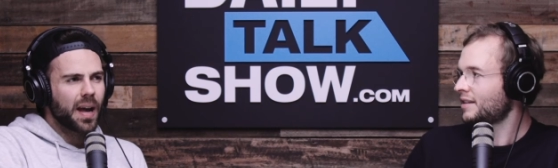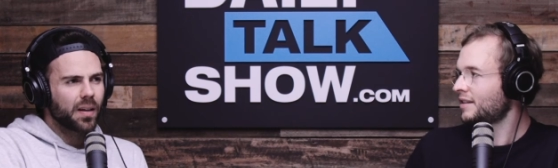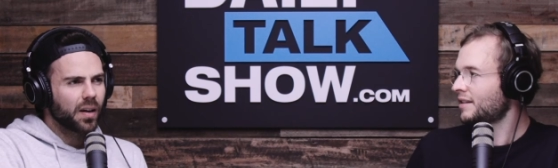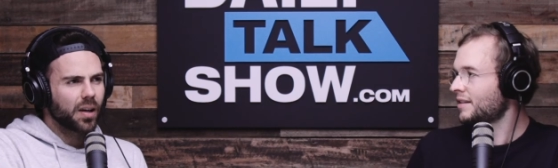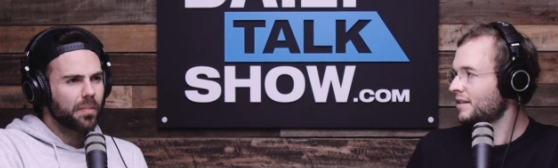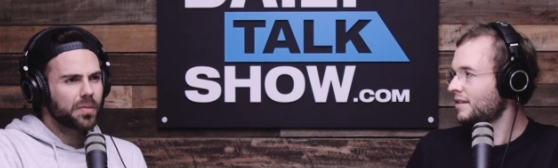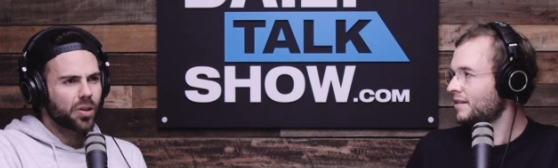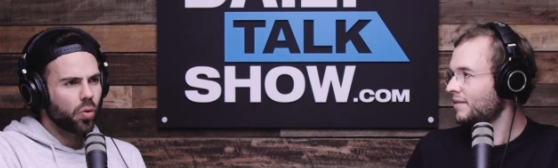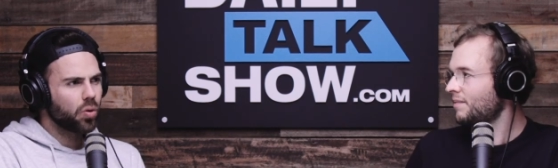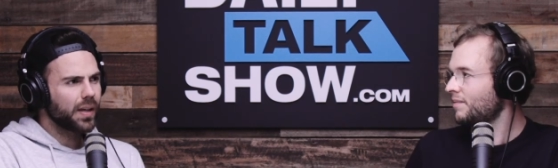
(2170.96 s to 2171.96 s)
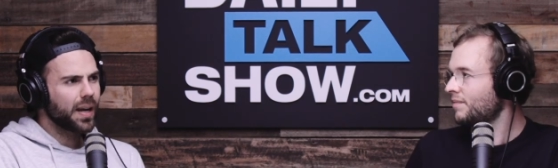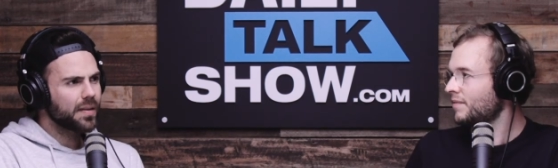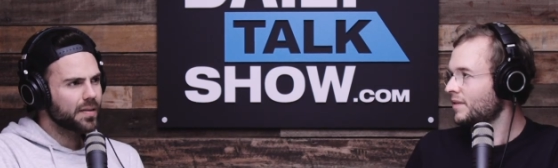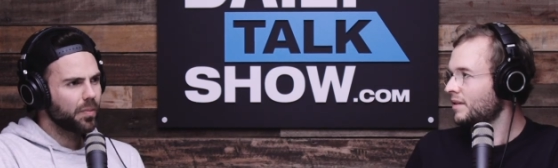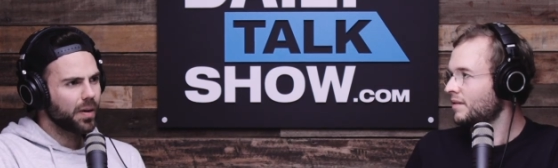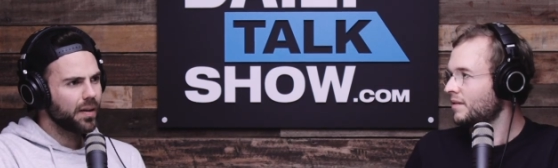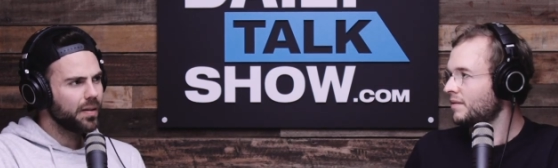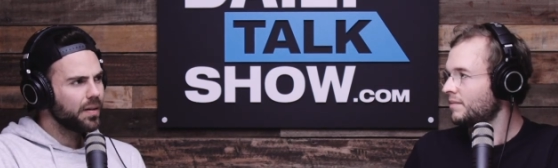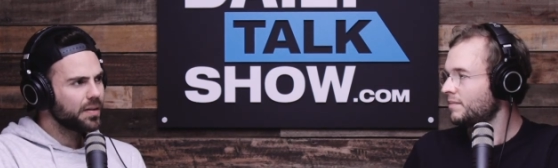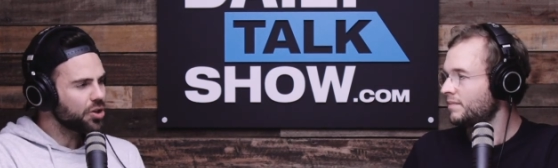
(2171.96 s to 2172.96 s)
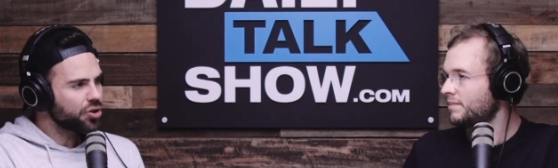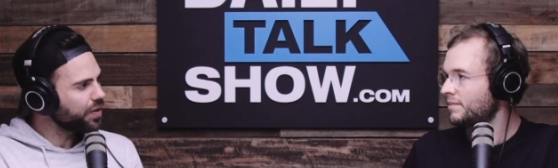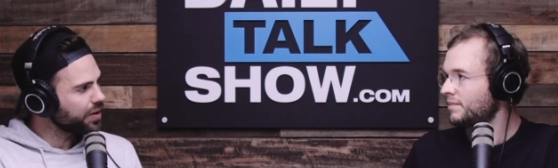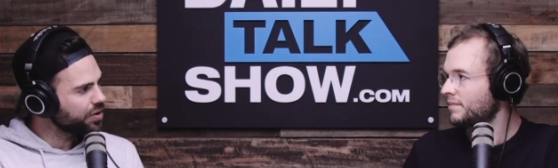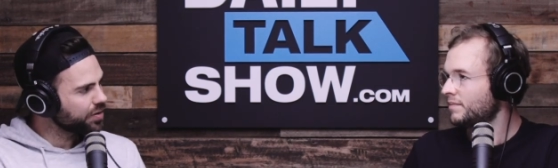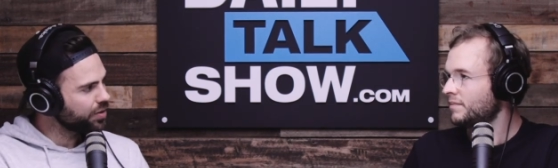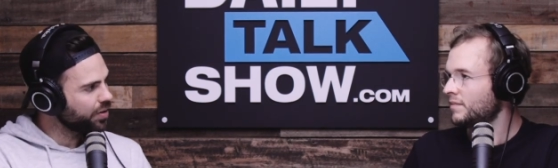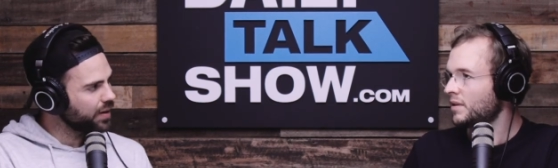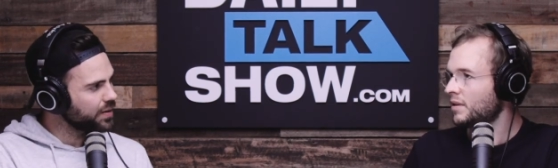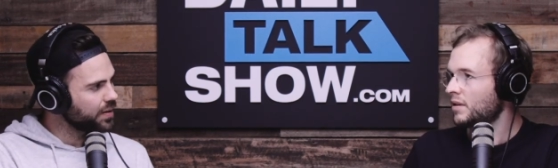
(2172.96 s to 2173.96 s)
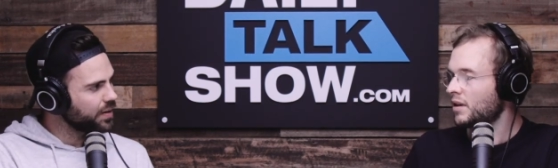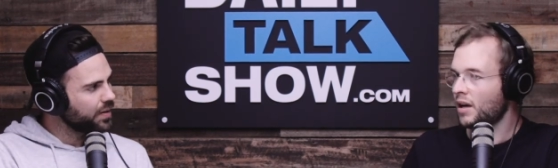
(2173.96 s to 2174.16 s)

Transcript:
Speaker 1: out like I'm calling out someone. Did you think she was on drugs?